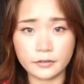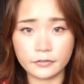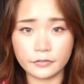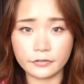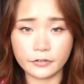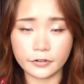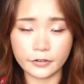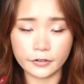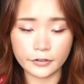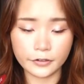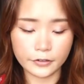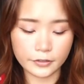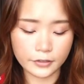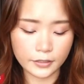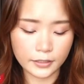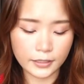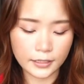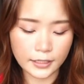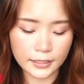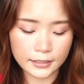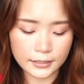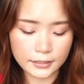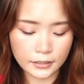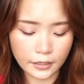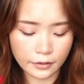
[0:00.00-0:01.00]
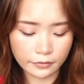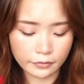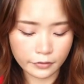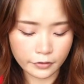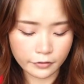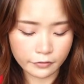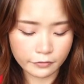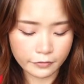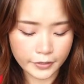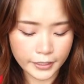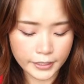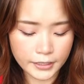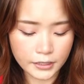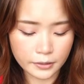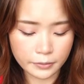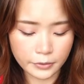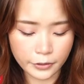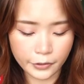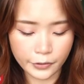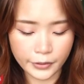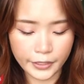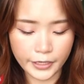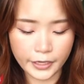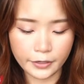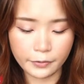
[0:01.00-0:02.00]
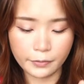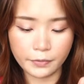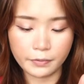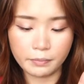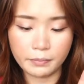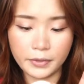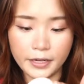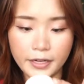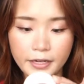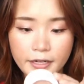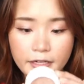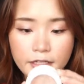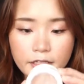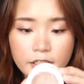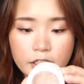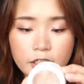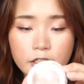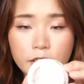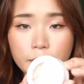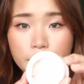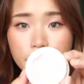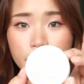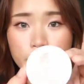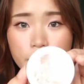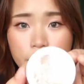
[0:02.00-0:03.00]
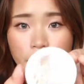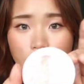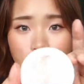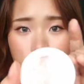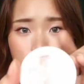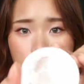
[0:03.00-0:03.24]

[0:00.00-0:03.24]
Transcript: For the last step for face, I'm going in with my Super Shock